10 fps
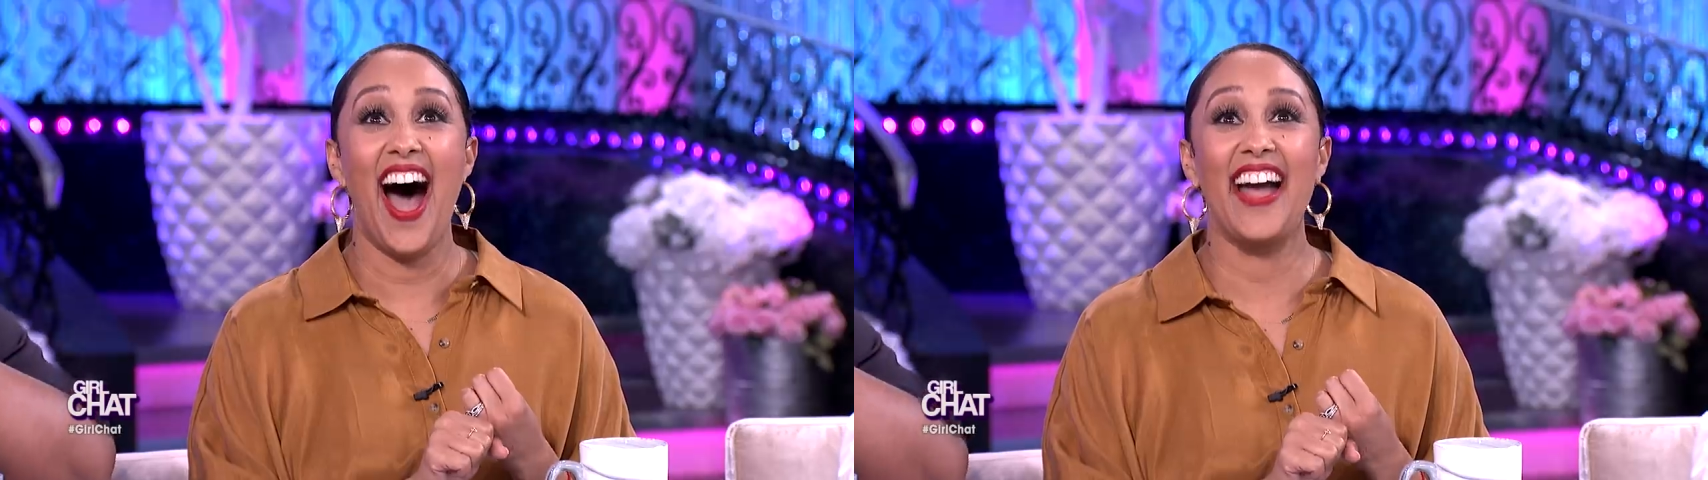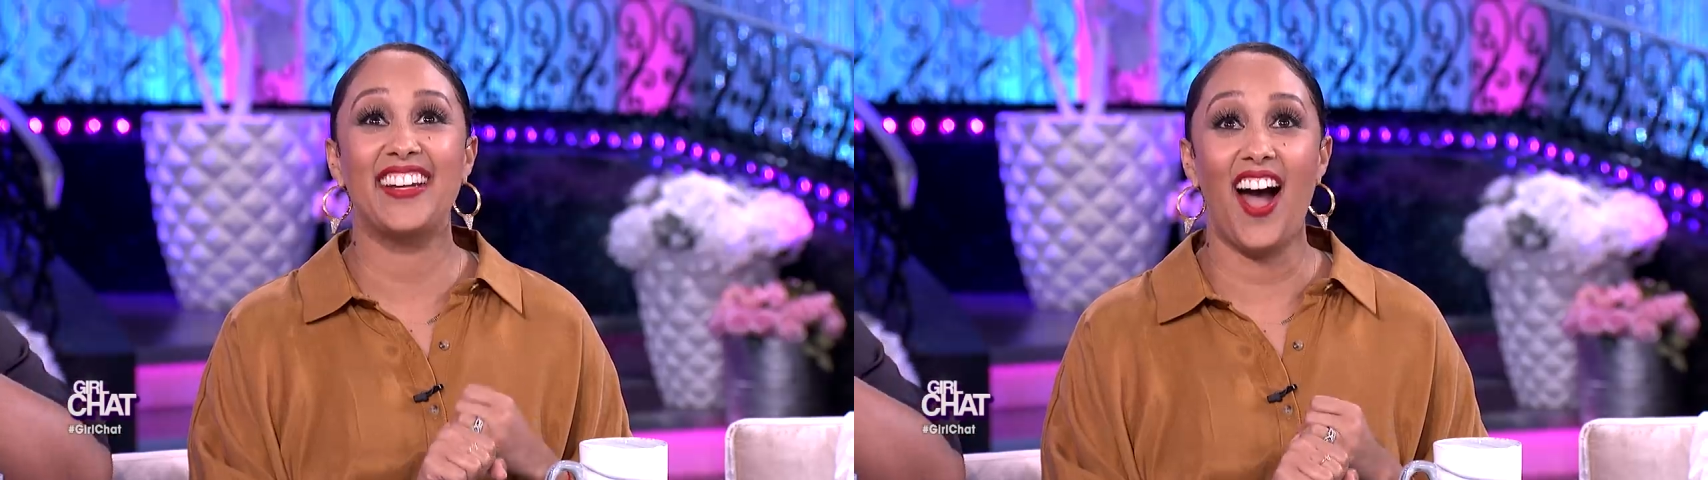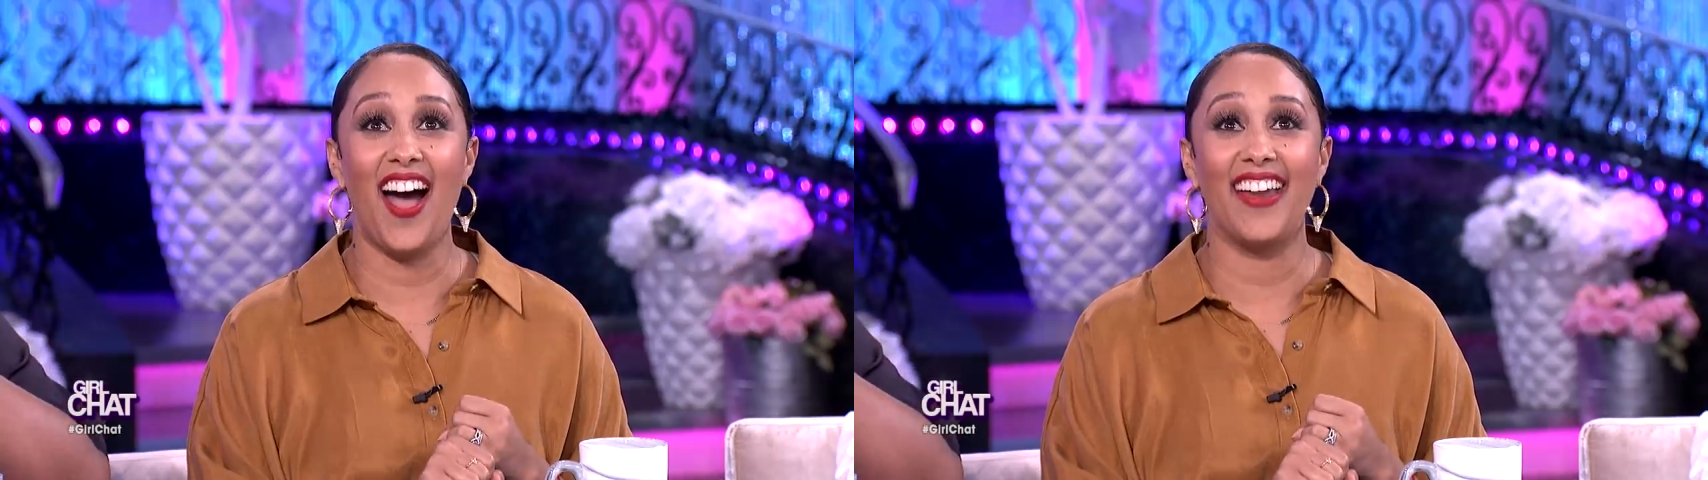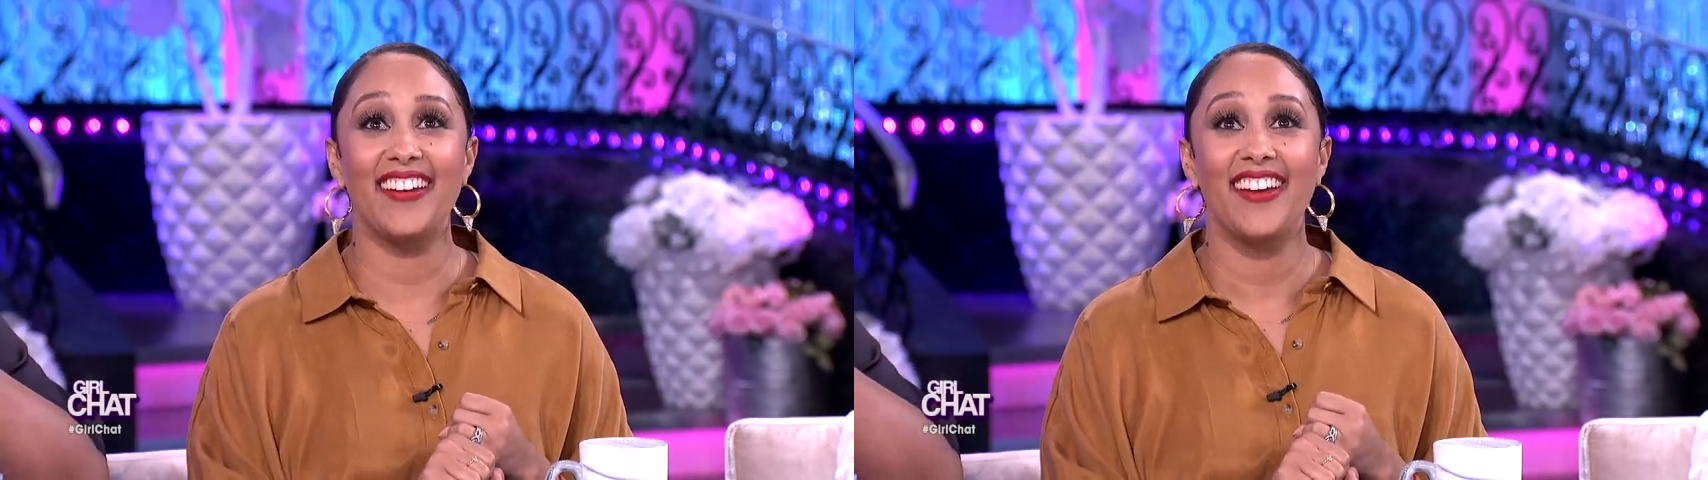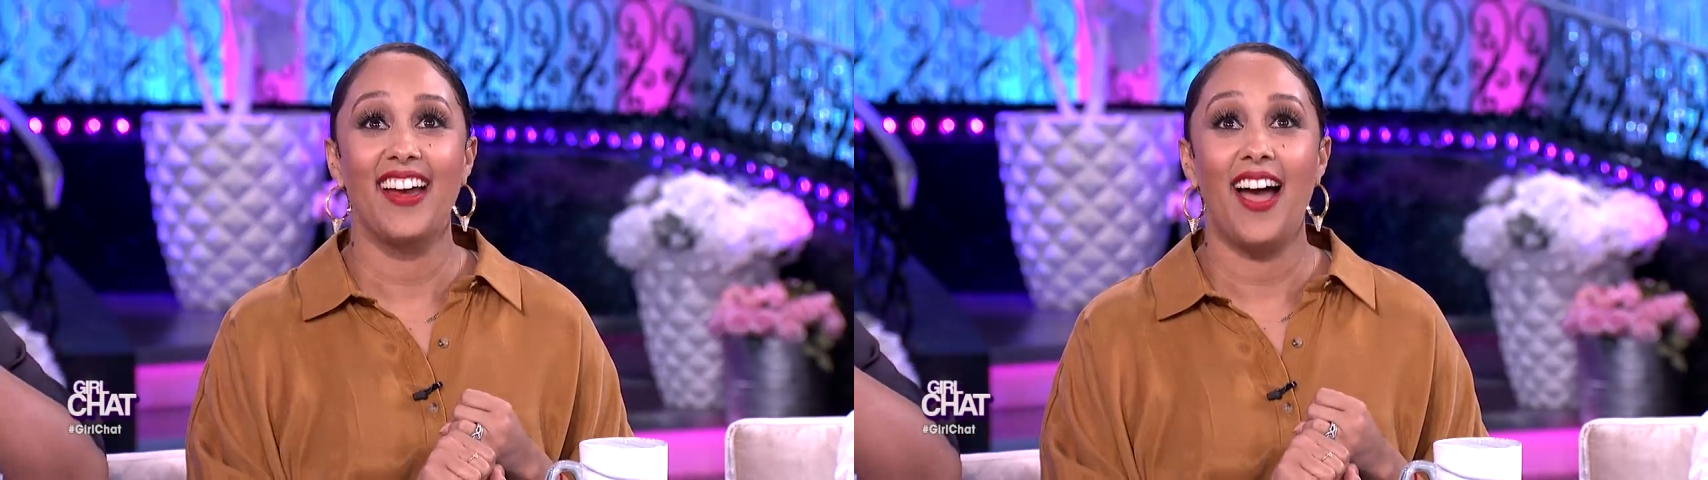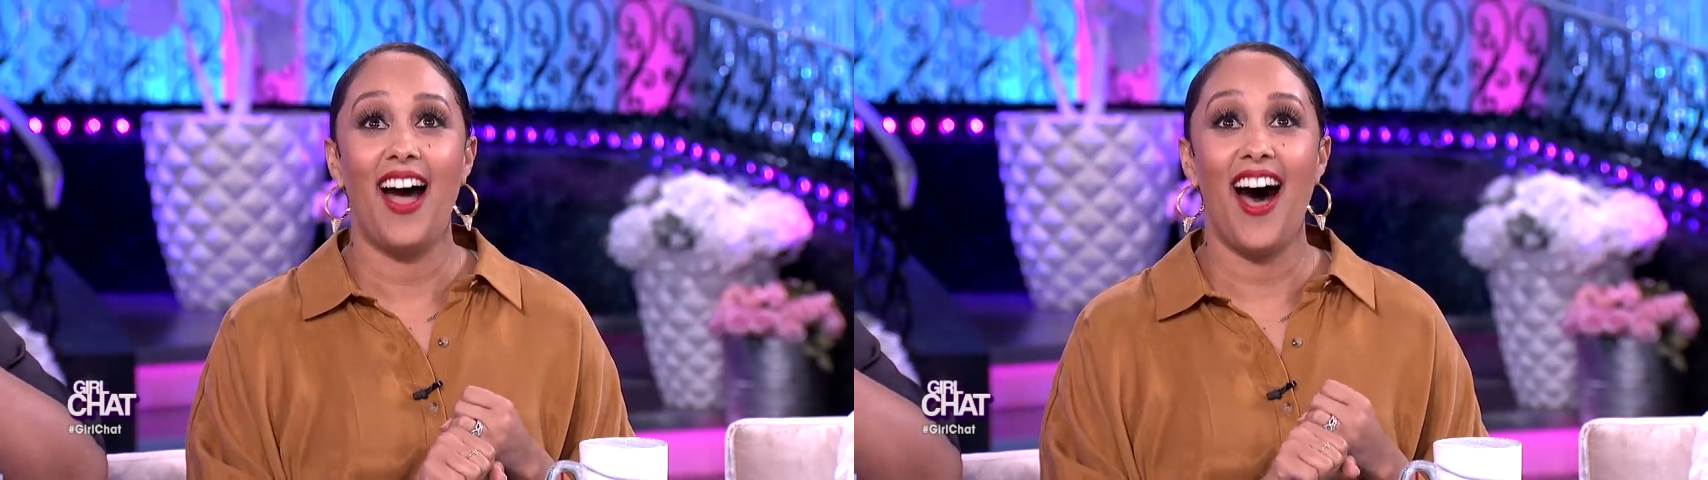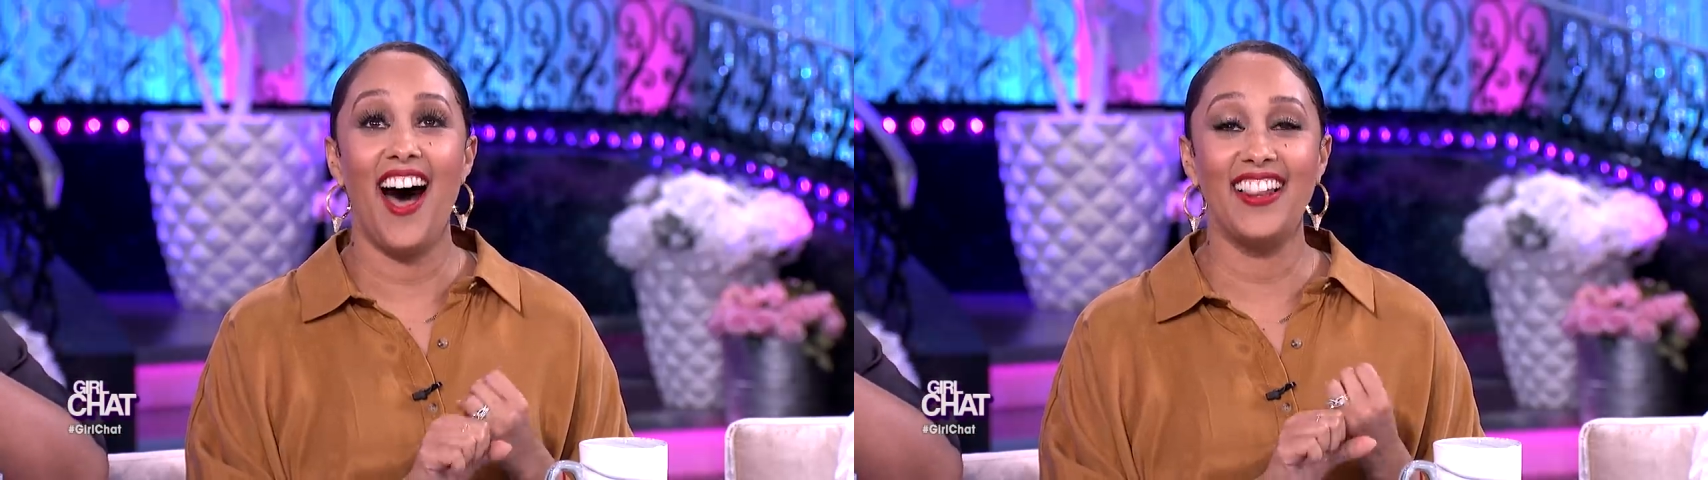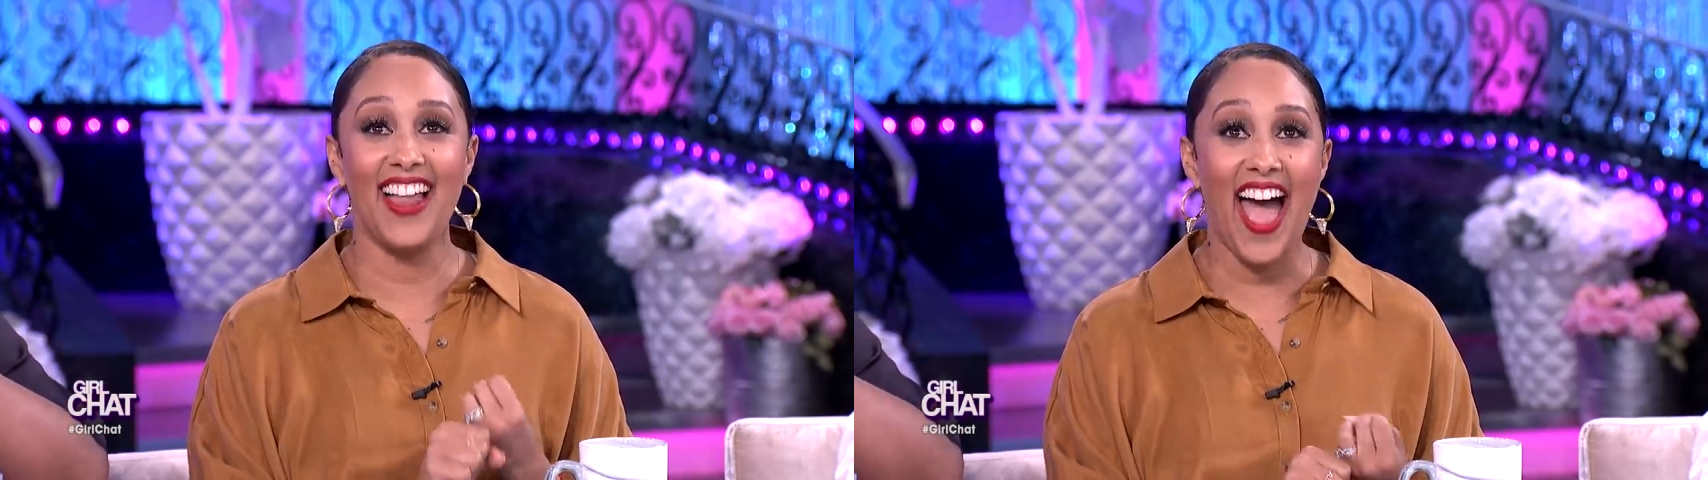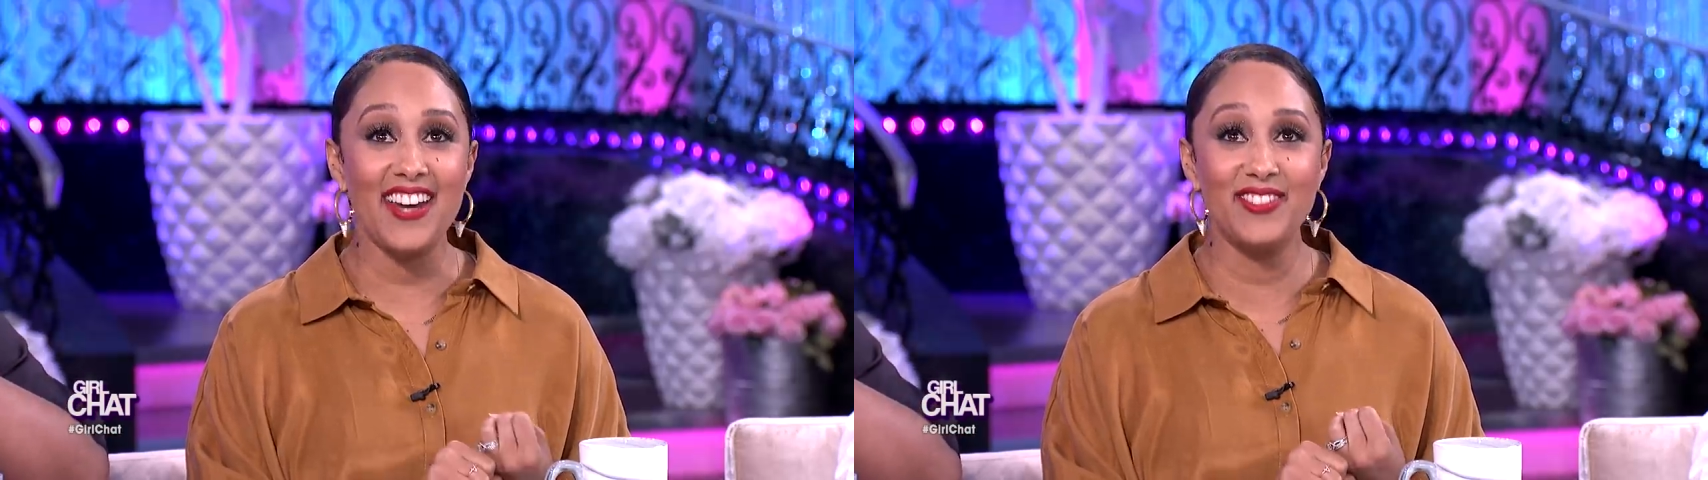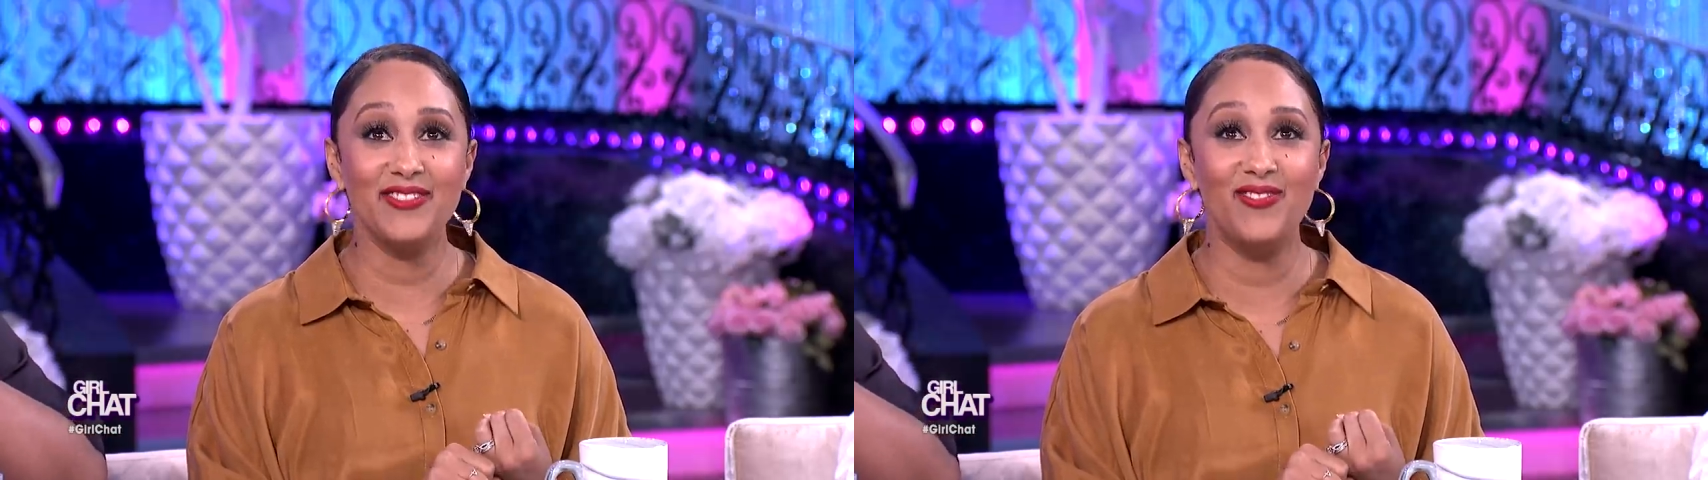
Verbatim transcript: I got, got a pickle, a Latin